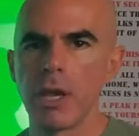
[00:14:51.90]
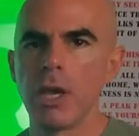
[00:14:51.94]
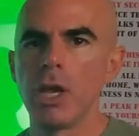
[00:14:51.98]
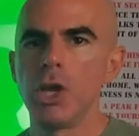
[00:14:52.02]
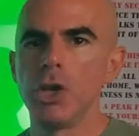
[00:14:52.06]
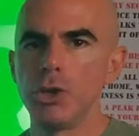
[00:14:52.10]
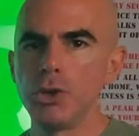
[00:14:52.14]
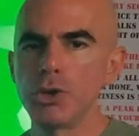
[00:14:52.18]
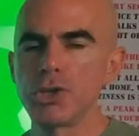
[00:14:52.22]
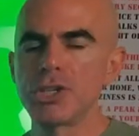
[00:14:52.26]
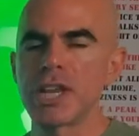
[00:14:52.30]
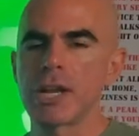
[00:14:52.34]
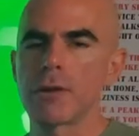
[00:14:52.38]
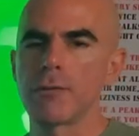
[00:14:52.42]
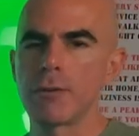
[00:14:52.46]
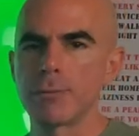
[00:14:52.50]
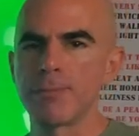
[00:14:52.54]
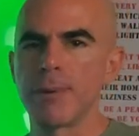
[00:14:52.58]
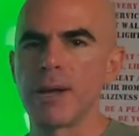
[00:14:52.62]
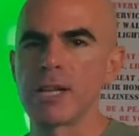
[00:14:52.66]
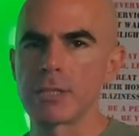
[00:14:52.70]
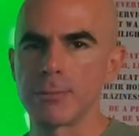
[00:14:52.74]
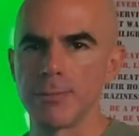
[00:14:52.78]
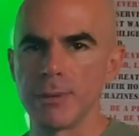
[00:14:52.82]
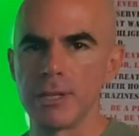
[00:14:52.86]
You should take
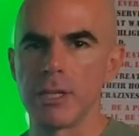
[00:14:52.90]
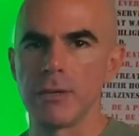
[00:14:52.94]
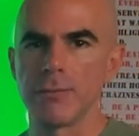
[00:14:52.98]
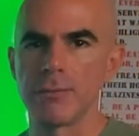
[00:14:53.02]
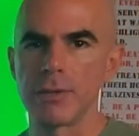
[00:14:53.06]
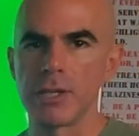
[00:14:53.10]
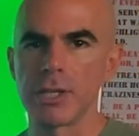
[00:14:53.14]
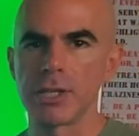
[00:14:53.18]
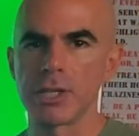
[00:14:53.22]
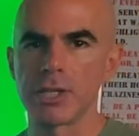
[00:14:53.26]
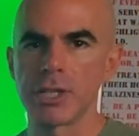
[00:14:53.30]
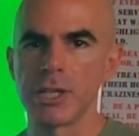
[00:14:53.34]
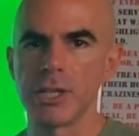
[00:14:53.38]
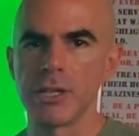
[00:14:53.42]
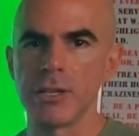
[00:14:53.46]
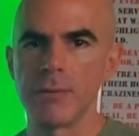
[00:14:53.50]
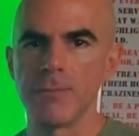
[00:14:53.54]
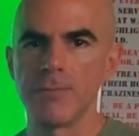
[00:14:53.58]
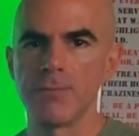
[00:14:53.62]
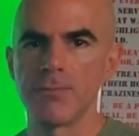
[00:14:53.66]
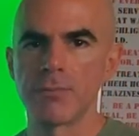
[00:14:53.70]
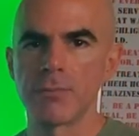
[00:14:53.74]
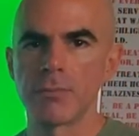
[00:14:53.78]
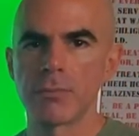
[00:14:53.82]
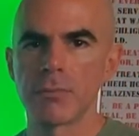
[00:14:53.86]
responsibility for this shit.
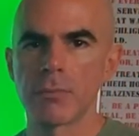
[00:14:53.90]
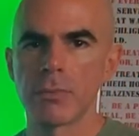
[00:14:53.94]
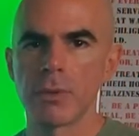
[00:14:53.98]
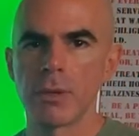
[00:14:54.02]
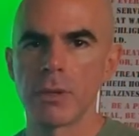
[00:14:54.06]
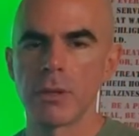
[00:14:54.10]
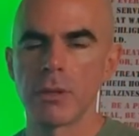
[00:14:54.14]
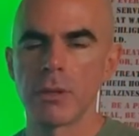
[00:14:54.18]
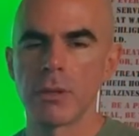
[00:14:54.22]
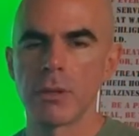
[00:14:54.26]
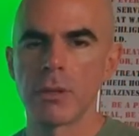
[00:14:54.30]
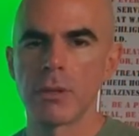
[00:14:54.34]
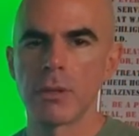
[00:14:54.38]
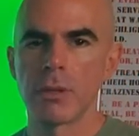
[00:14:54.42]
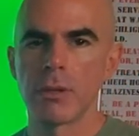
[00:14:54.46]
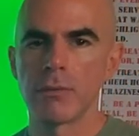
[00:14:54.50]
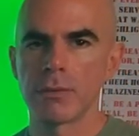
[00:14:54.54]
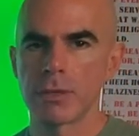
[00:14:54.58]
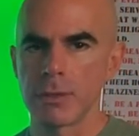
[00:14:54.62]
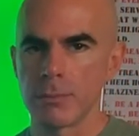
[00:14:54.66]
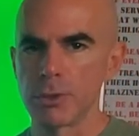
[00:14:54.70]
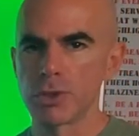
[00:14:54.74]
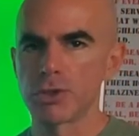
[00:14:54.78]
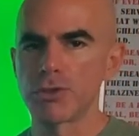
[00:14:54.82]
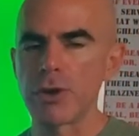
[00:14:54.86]
If
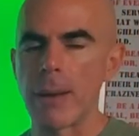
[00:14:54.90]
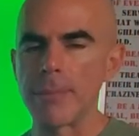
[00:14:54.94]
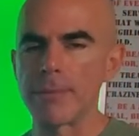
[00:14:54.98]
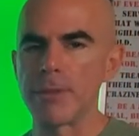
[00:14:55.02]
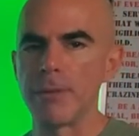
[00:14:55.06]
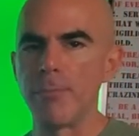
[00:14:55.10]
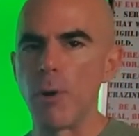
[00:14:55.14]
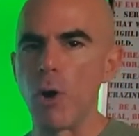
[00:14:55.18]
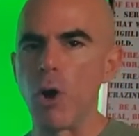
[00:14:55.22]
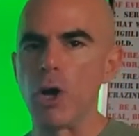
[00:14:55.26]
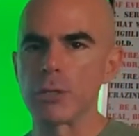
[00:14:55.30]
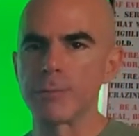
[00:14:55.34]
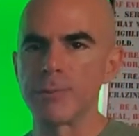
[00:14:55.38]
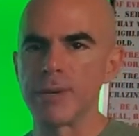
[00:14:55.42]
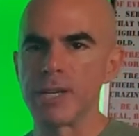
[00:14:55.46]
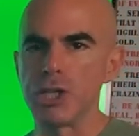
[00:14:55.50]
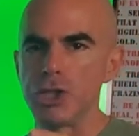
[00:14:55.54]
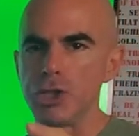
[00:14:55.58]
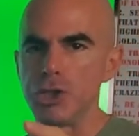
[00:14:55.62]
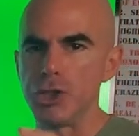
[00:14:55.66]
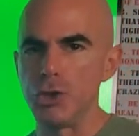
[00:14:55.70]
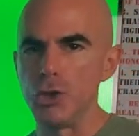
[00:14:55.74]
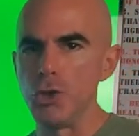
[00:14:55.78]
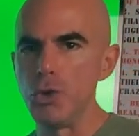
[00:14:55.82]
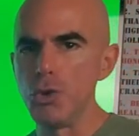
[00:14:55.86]
someone's dropping the ball, it's
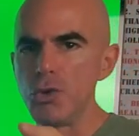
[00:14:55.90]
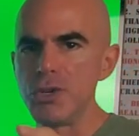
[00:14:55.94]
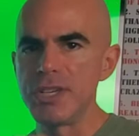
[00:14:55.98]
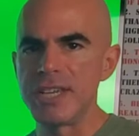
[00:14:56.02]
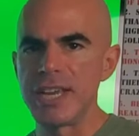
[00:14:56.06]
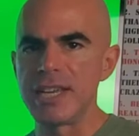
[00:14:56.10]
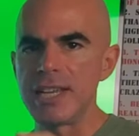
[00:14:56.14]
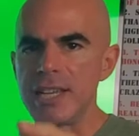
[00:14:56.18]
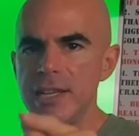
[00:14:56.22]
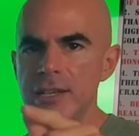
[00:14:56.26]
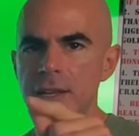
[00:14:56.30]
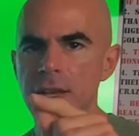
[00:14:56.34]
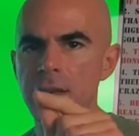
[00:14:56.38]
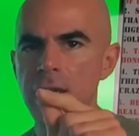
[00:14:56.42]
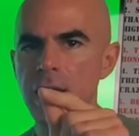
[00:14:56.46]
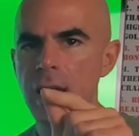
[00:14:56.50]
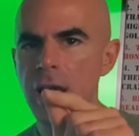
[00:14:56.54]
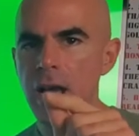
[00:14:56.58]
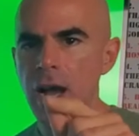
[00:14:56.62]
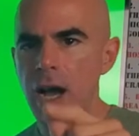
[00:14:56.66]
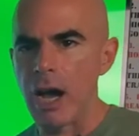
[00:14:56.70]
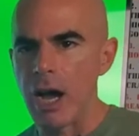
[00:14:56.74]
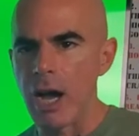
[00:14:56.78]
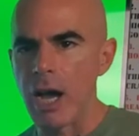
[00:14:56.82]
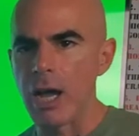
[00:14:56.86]
because you didn't
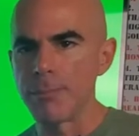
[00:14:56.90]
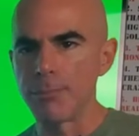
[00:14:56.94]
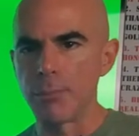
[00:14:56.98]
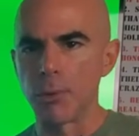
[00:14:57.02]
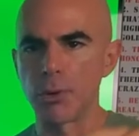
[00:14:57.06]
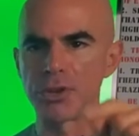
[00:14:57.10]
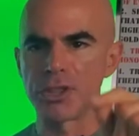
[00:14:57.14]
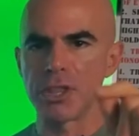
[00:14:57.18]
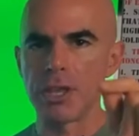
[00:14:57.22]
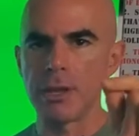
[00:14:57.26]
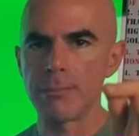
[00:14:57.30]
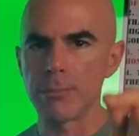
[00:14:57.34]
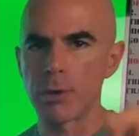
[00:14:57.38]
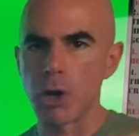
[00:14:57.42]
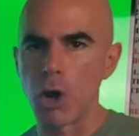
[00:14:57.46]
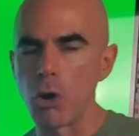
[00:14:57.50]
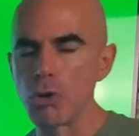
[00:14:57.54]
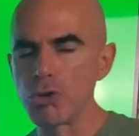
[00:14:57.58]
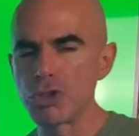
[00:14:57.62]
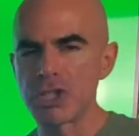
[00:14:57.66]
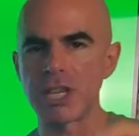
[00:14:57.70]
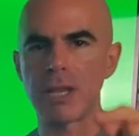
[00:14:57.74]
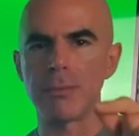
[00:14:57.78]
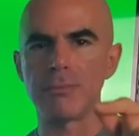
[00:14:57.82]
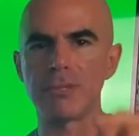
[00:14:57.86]
onboard them,
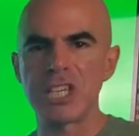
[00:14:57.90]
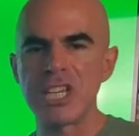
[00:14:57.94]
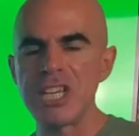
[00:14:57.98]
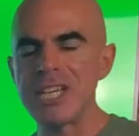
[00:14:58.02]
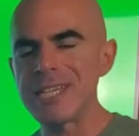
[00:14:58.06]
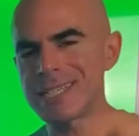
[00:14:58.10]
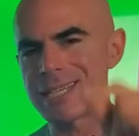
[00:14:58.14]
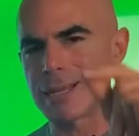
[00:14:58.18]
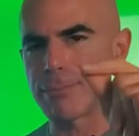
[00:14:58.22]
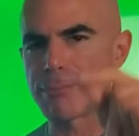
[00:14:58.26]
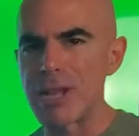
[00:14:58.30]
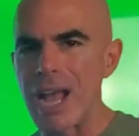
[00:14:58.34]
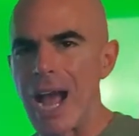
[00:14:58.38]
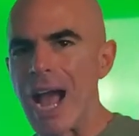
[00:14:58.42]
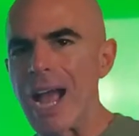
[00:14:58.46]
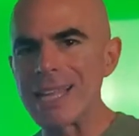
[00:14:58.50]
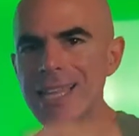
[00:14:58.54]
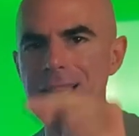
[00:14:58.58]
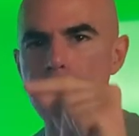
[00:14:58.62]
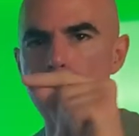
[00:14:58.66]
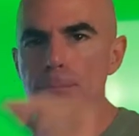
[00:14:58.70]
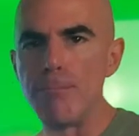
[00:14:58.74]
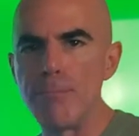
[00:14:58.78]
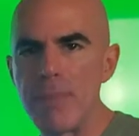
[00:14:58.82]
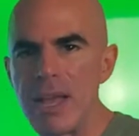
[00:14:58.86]
coach them, teach them, guide
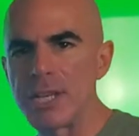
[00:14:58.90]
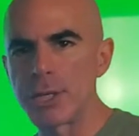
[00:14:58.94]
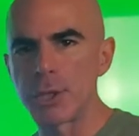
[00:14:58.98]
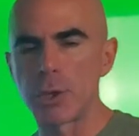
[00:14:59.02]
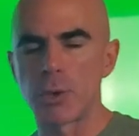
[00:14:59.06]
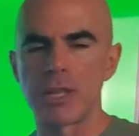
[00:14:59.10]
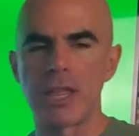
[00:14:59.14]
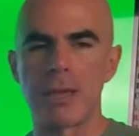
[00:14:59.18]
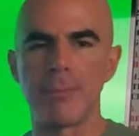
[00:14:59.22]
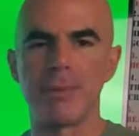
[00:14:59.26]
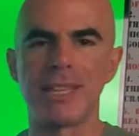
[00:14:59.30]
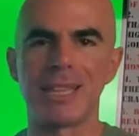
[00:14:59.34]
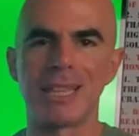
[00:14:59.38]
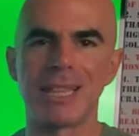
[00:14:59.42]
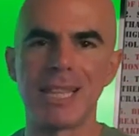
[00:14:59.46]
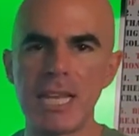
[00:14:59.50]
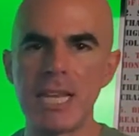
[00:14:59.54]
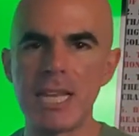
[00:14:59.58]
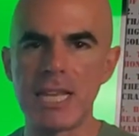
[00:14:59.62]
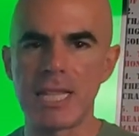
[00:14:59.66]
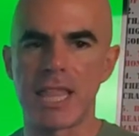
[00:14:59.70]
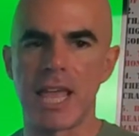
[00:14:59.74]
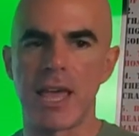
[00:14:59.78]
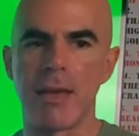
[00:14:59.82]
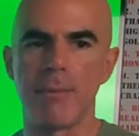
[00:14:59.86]
them, mentor them, and
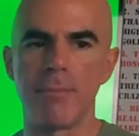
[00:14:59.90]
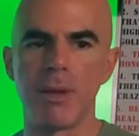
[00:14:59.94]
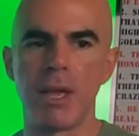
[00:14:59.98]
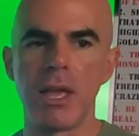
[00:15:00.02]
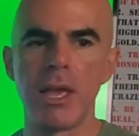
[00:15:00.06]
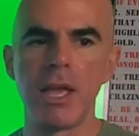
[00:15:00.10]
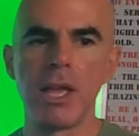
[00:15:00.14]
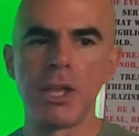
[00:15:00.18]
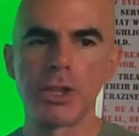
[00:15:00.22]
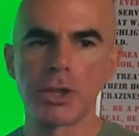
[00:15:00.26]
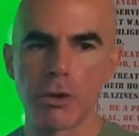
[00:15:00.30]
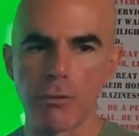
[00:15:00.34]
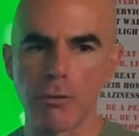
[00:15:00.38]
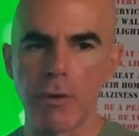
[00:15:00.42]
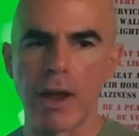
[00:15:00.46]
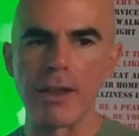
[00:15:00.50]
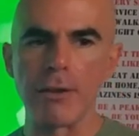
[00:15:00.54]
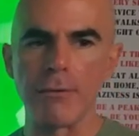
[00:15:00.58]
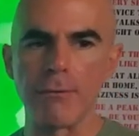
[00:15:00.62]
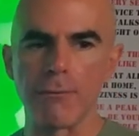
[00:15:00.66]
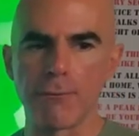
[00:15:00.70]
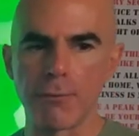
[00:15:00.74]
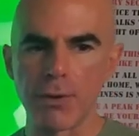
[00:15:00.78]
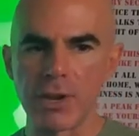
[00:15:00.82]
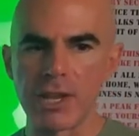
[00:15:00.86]
lead them the right
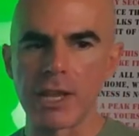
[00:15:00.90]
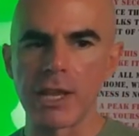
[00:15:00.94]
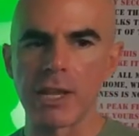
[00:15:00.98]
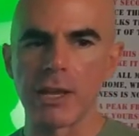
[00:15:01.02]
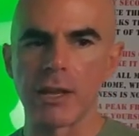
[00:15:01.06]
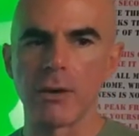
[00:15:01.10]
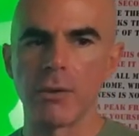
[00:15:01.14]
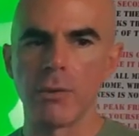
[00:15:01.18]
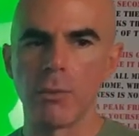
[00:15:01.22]
freaking